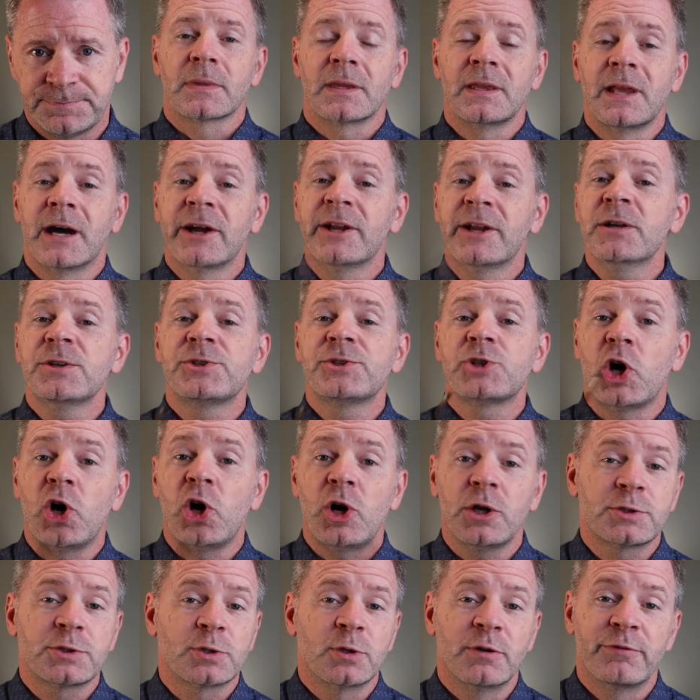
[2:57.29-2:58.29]
Now, here's
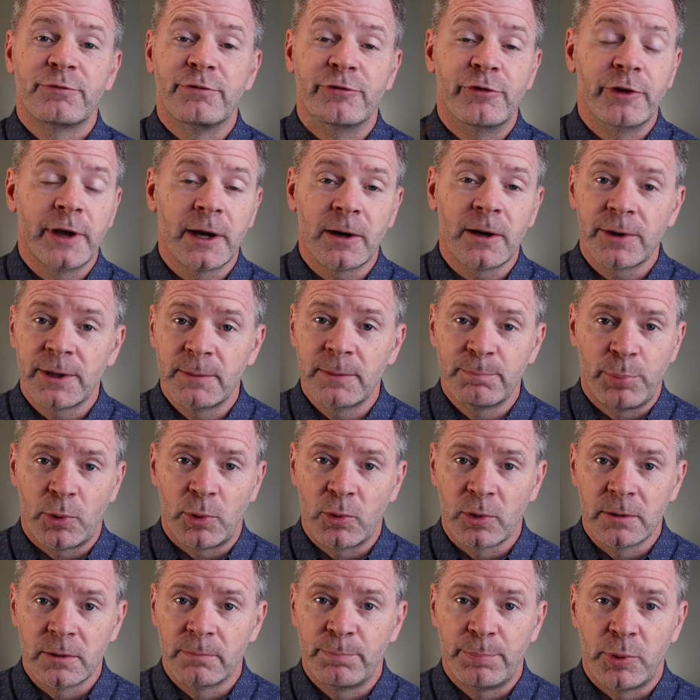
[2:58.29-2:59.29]
also a very
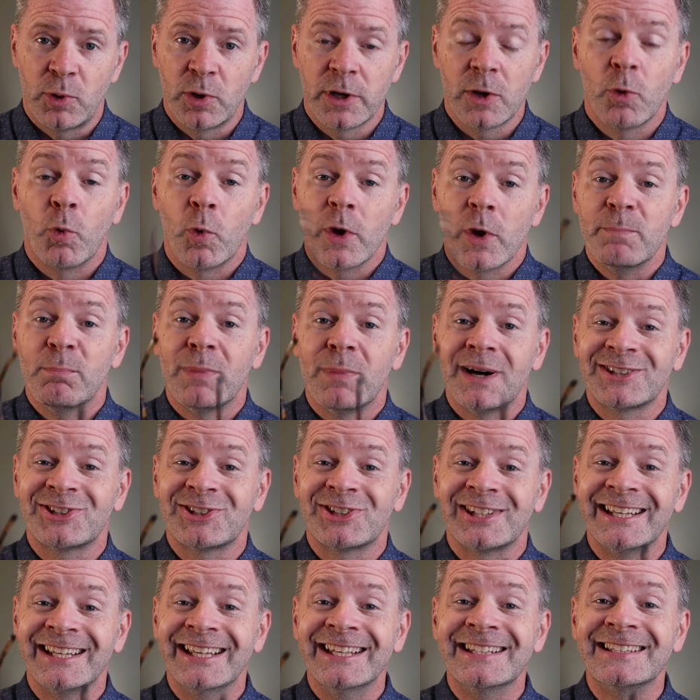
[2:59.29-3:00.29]
important point we
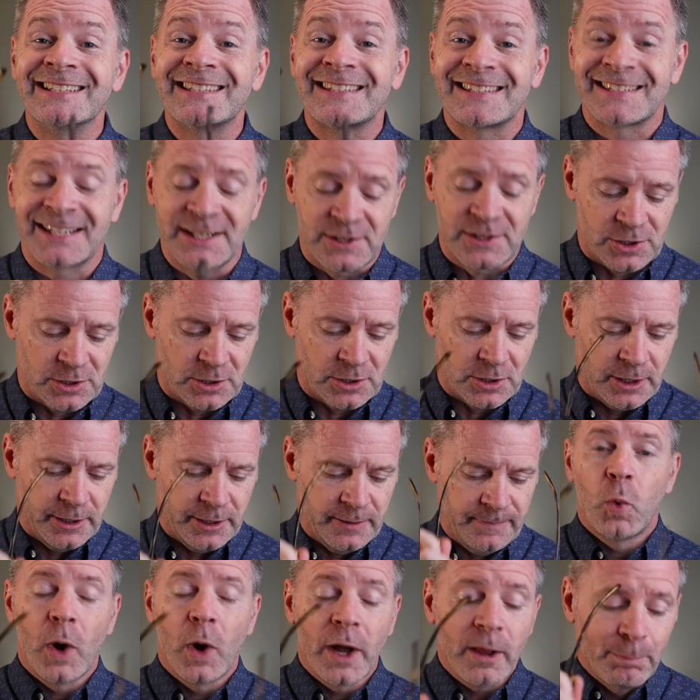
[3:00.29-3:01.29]
must insist on.
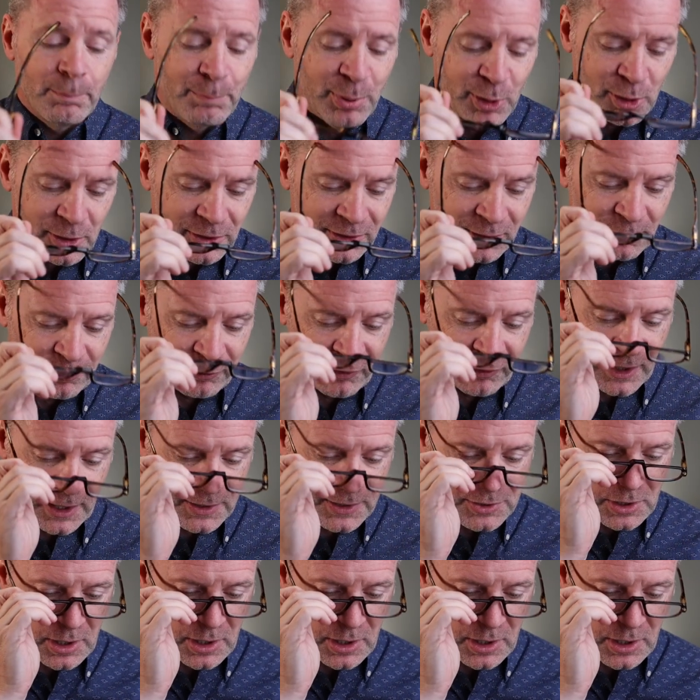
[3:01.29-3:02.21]
While birth defects